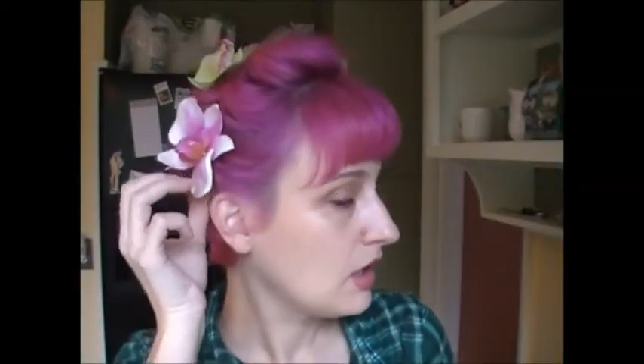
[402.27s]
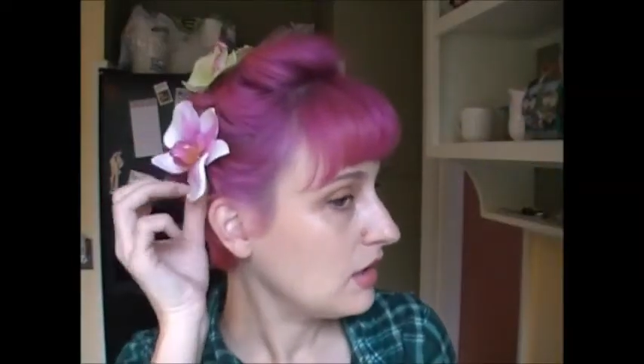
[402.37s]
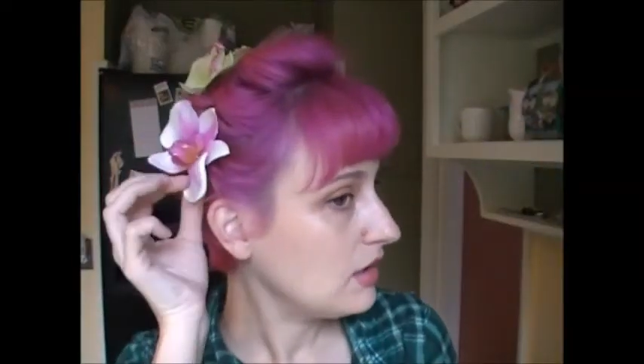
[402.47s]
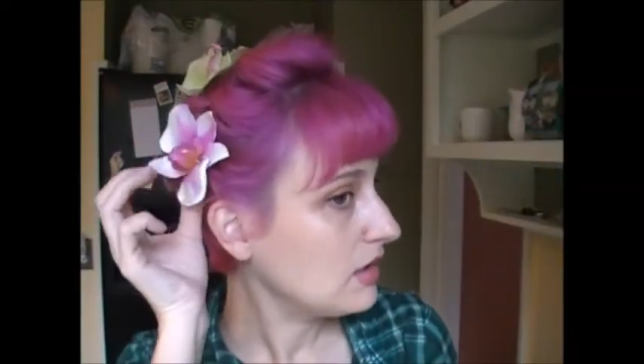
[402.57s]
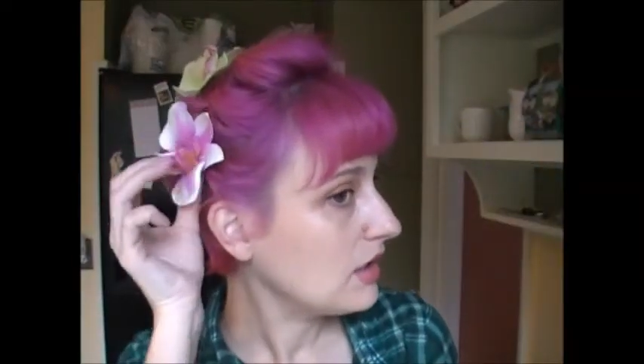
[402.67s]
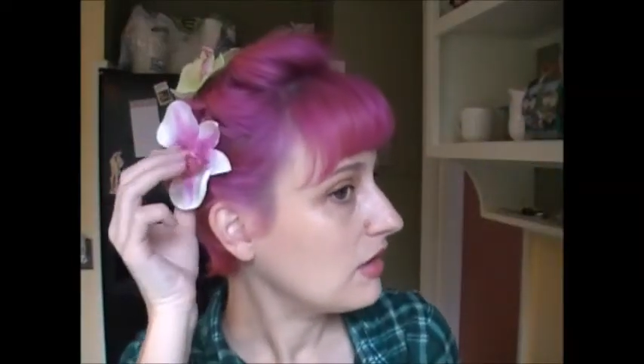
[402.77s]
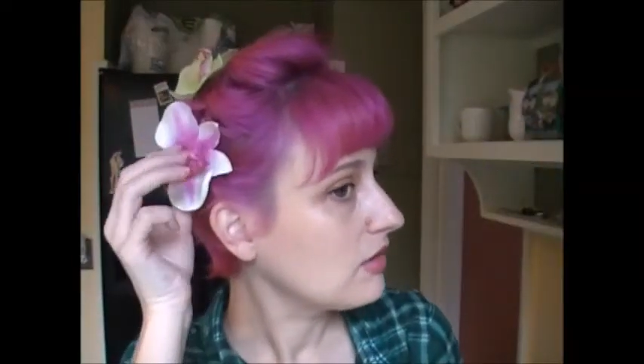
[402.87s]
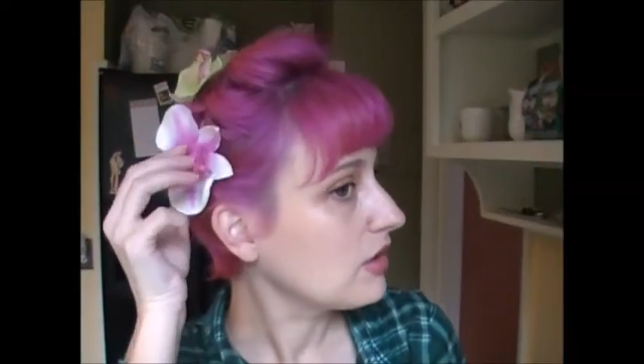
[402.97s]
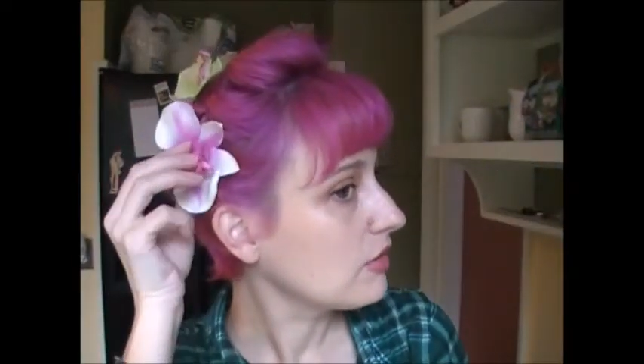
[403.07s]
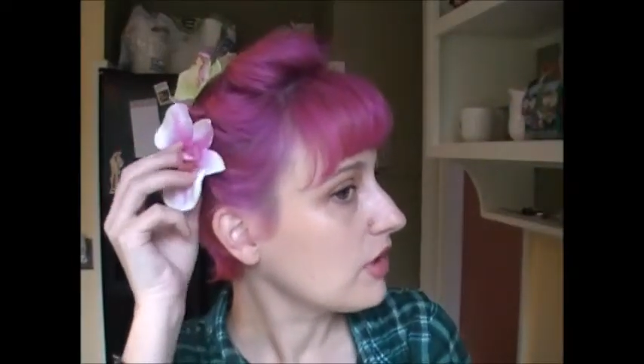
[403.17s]
I don't like how
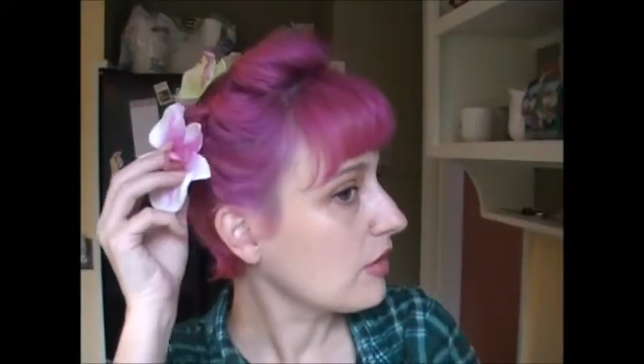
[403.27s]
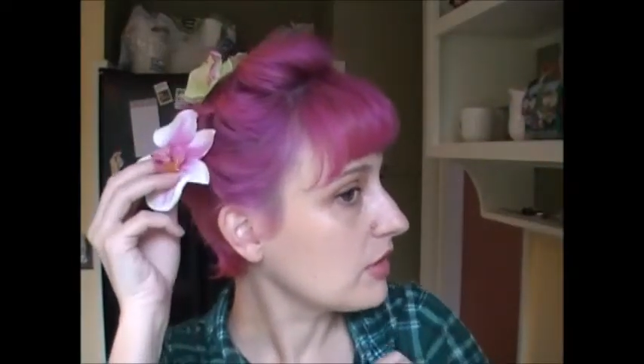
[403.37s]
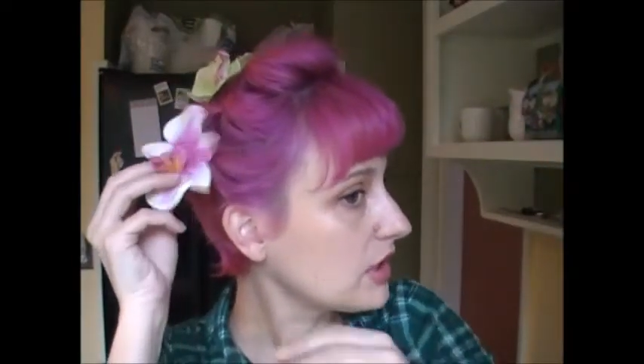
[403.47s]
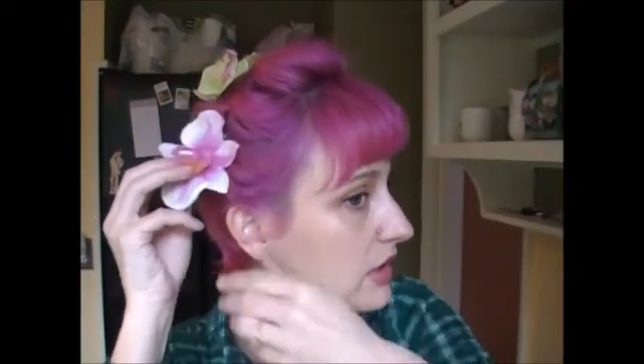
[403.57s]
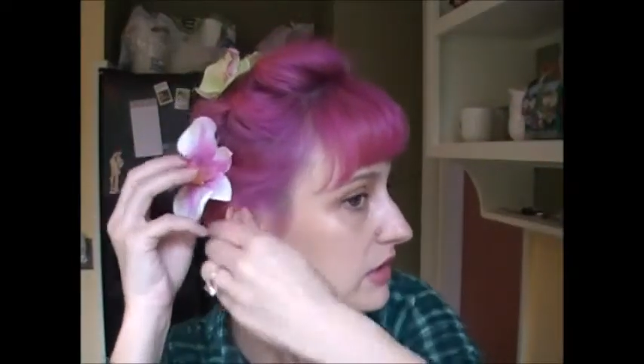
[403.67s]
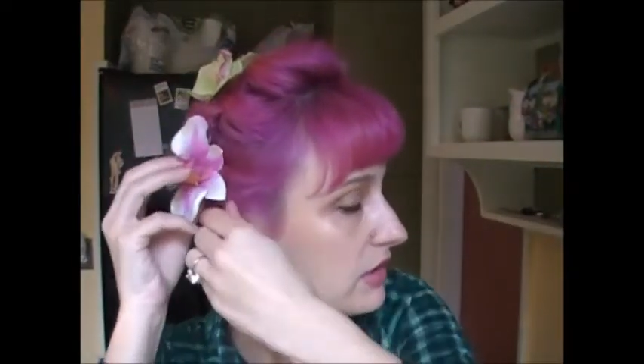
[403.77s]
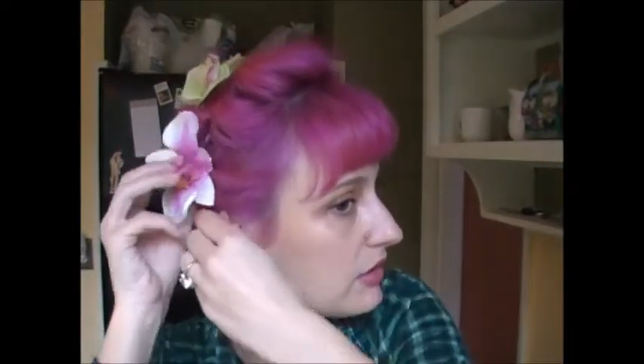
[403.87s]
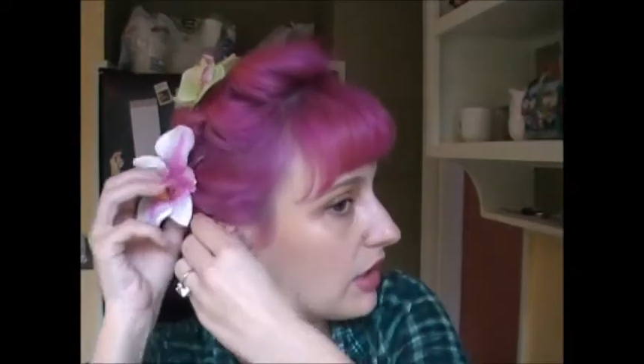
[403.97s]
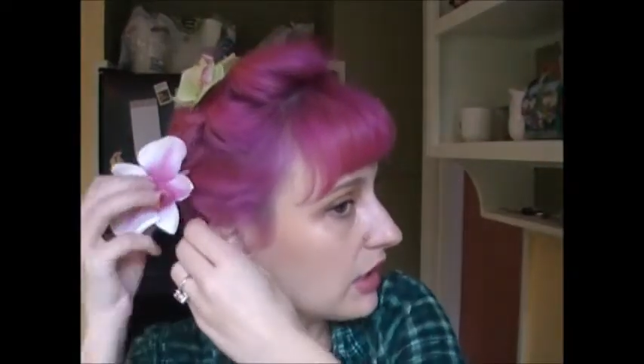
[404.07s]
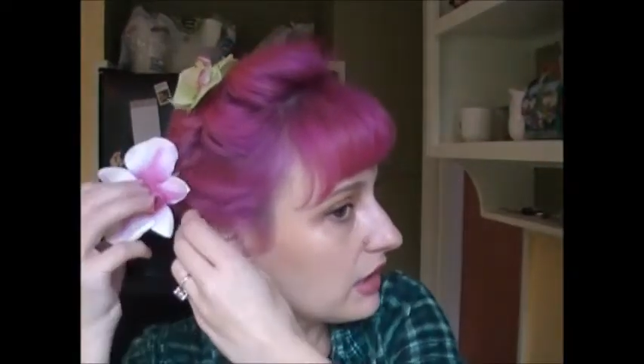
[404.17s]
low that one is.
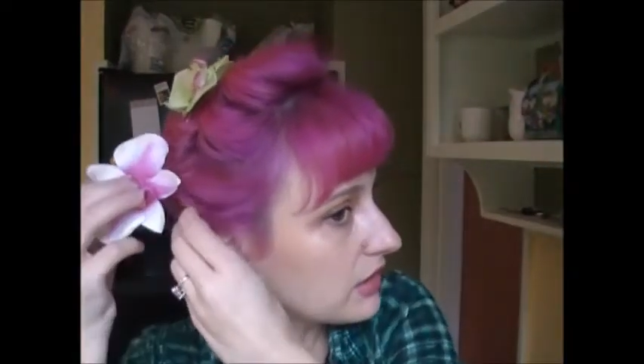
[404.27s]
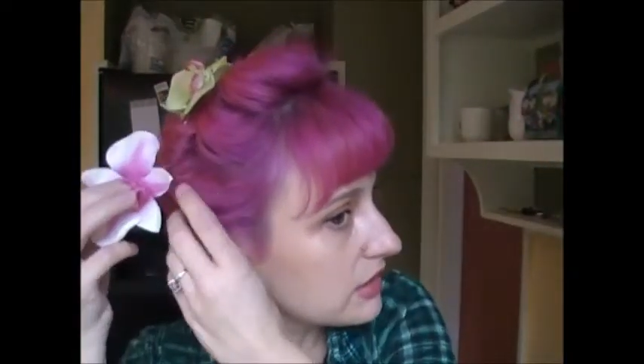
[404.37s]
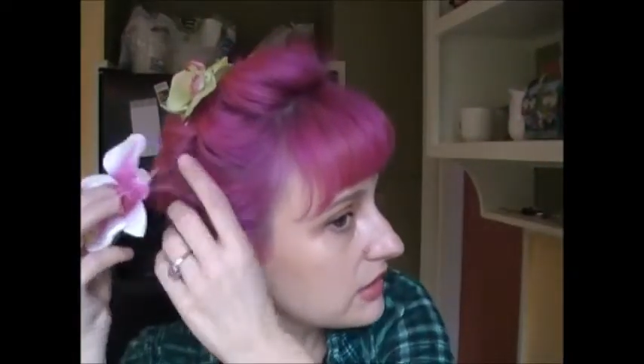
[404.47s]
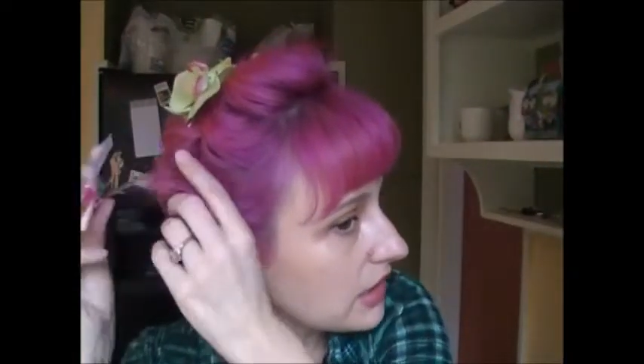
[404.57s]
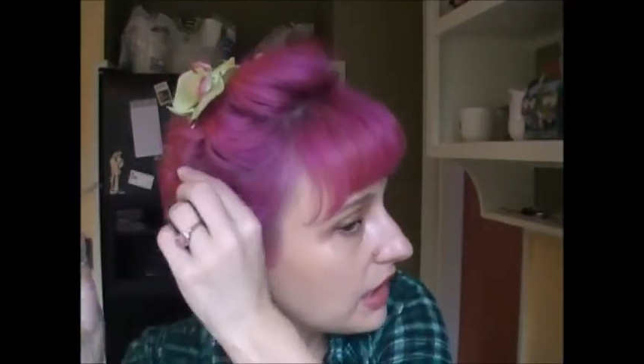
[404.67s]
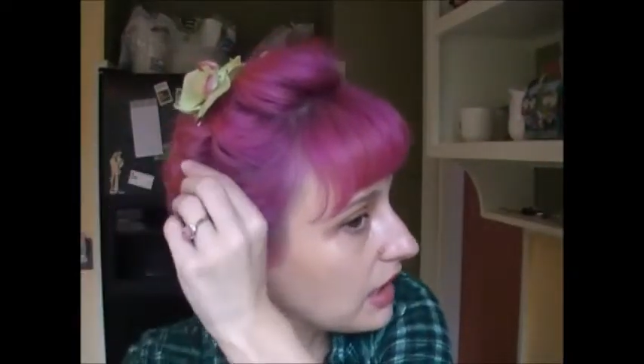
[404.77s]
Okay, let's see.